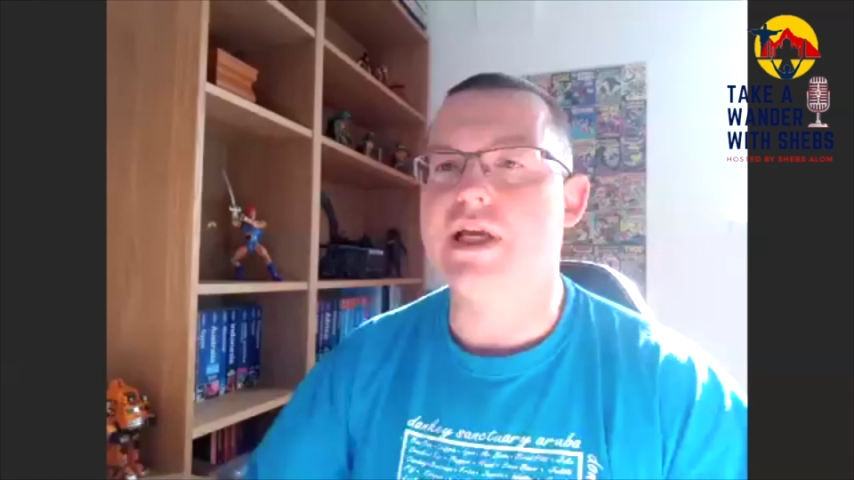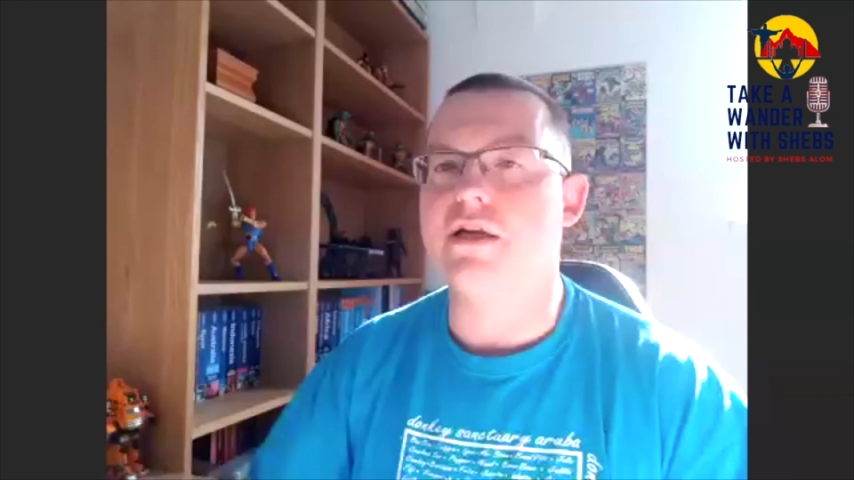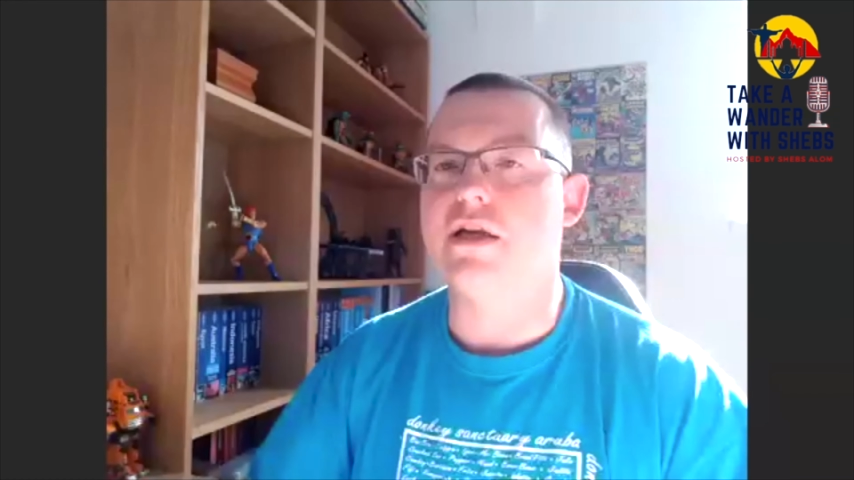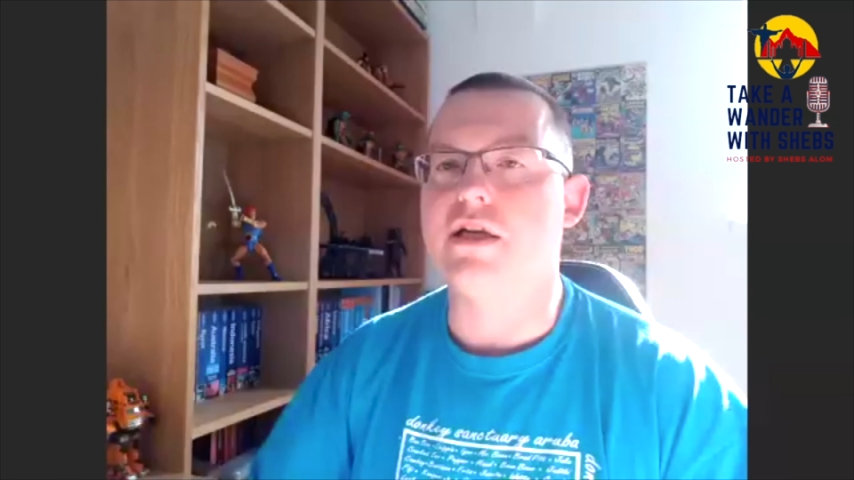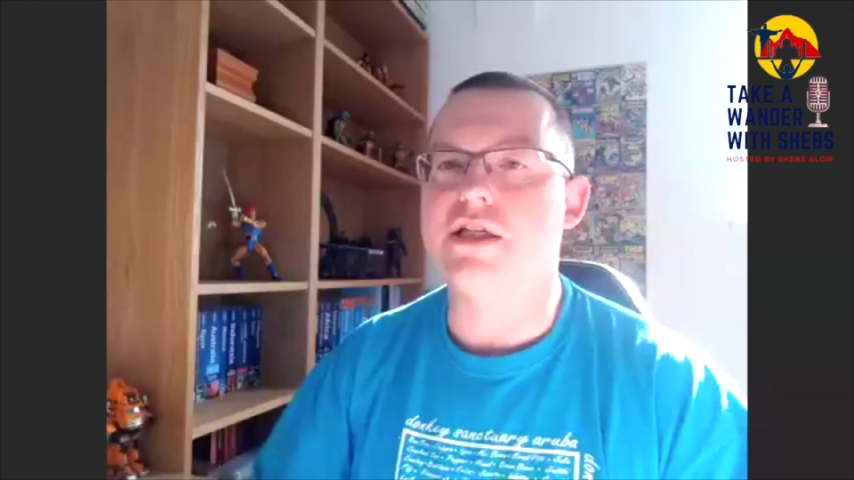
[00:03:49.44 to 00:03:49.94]

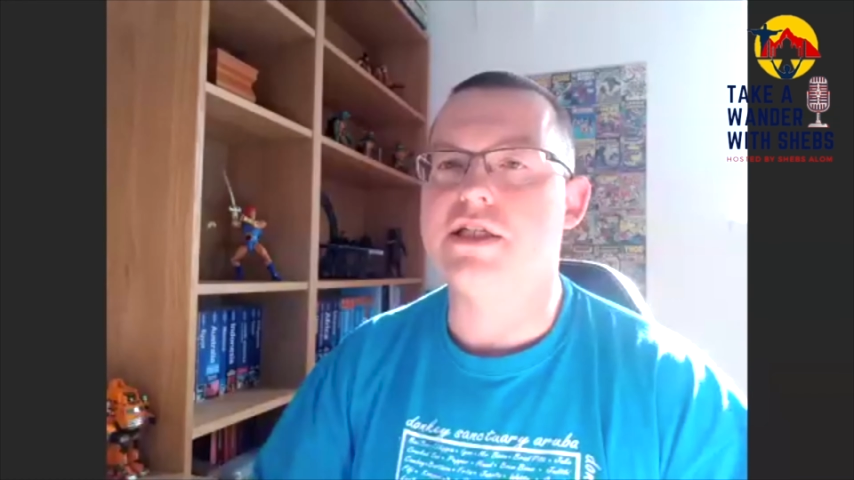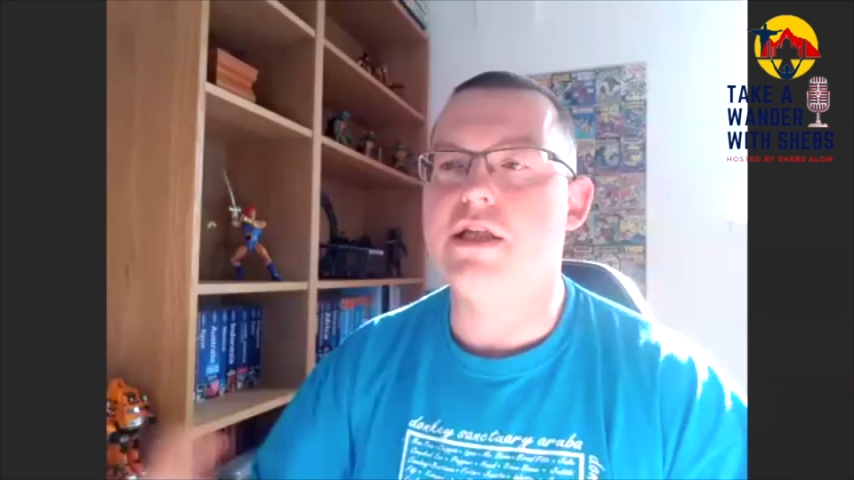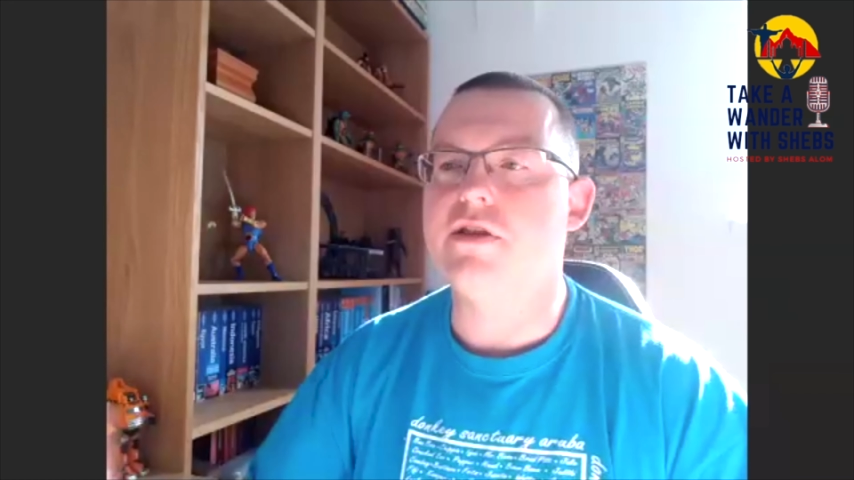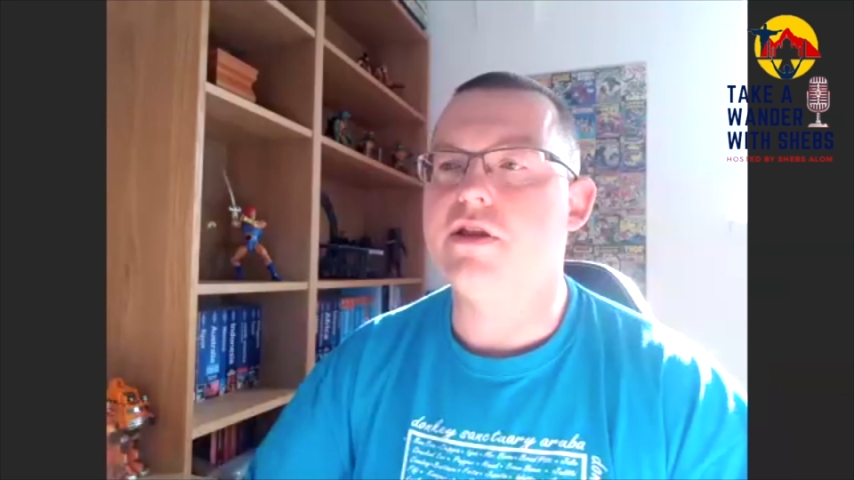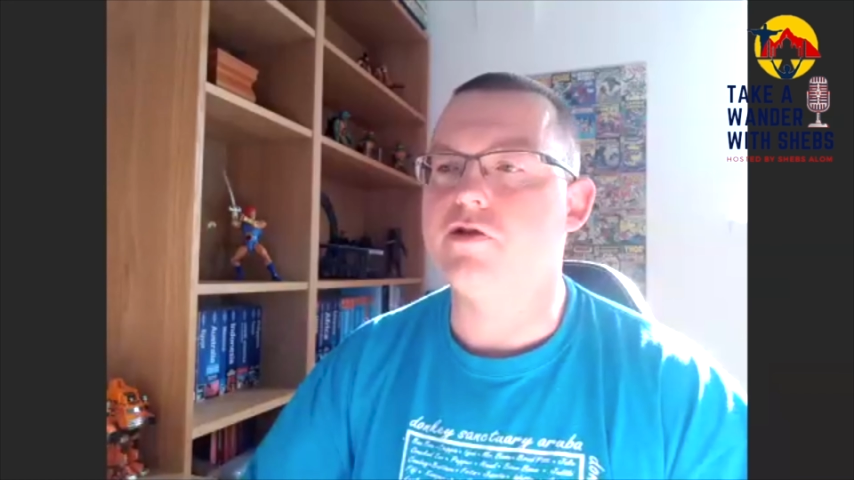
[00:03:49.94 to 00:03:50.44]
thinking, and you
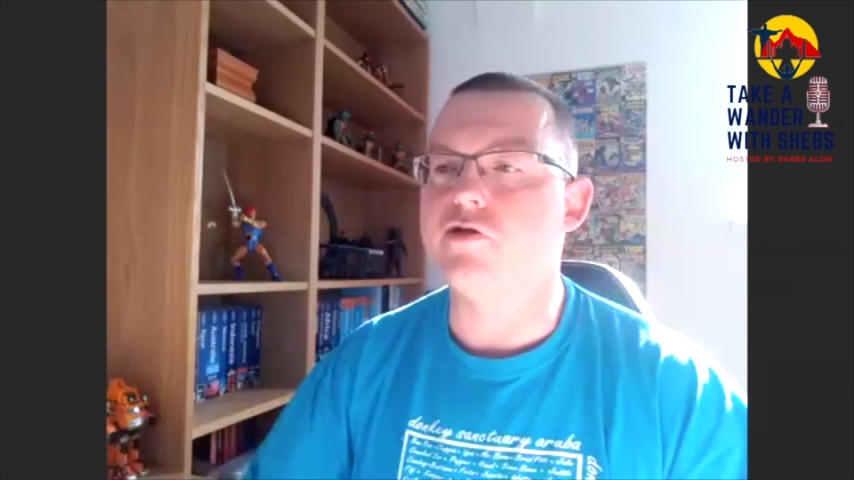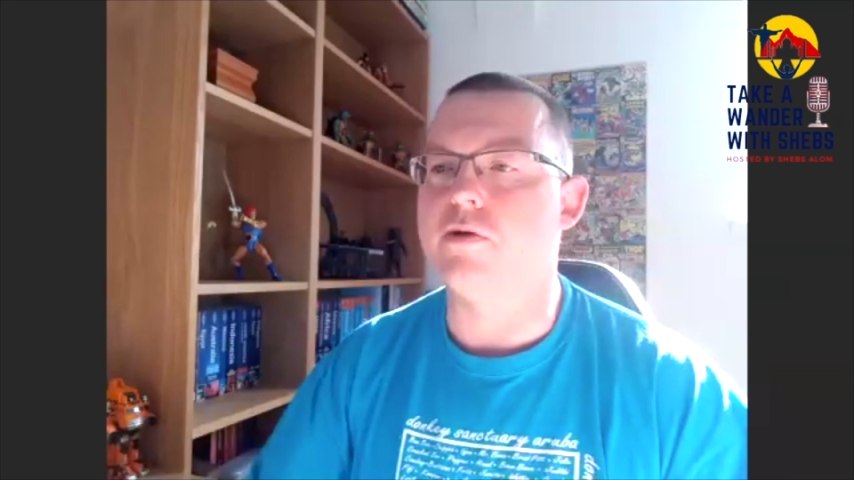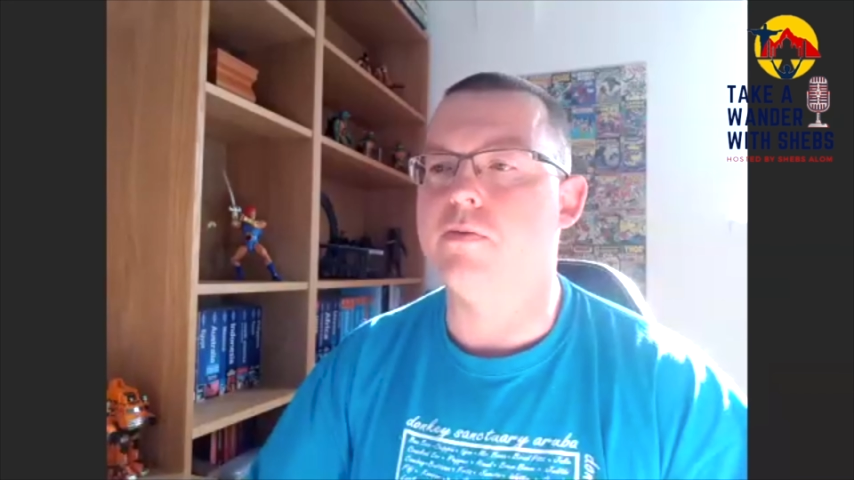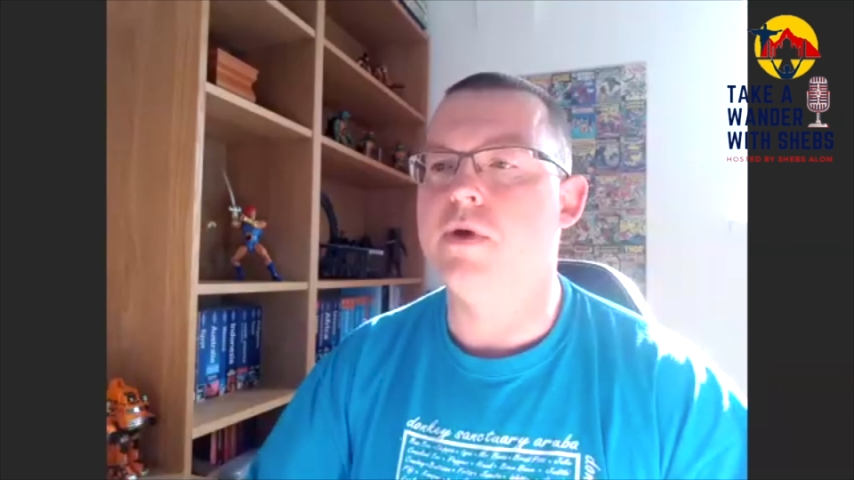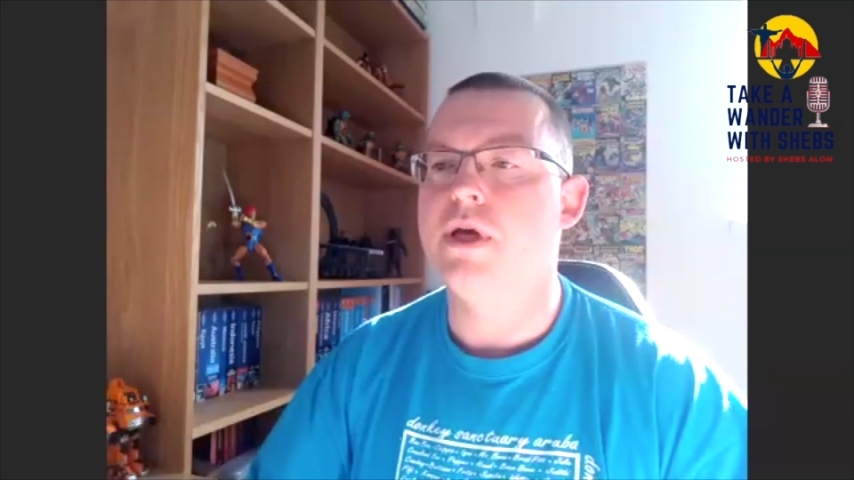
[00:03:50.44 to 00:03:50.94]
see things
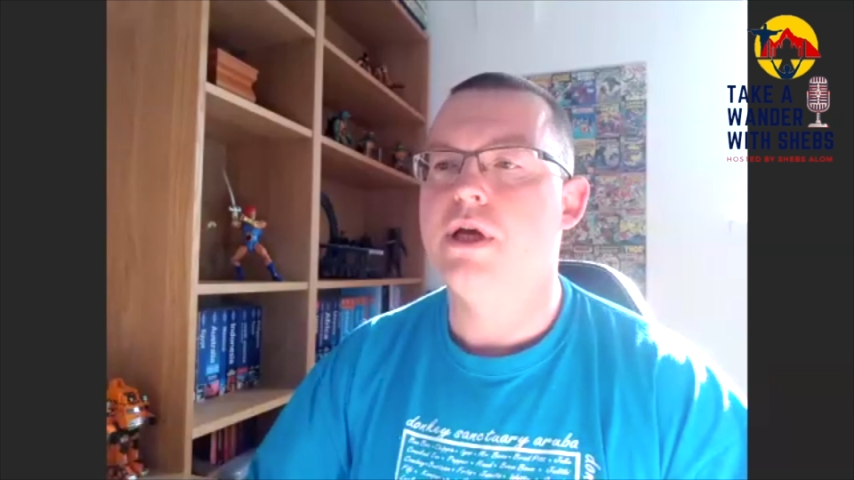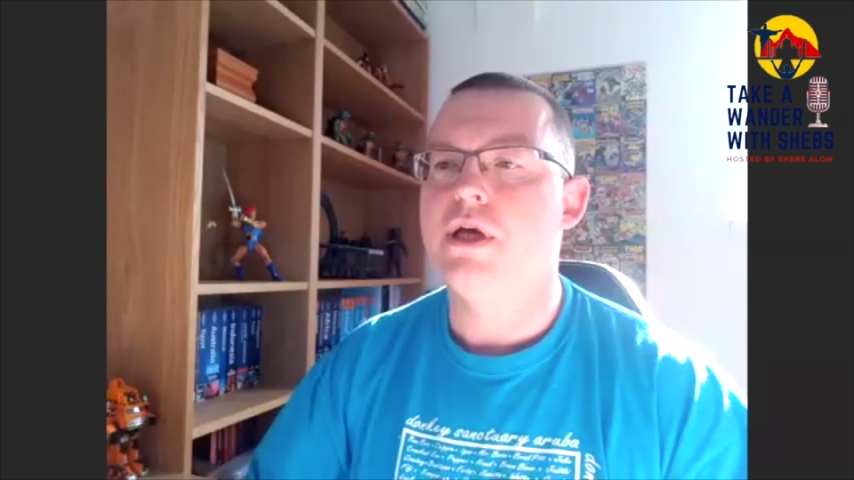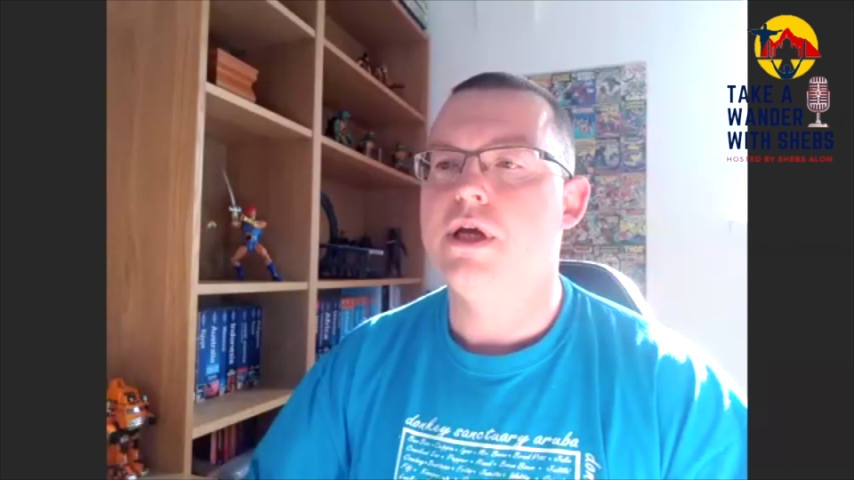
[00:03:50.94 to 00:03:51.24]
from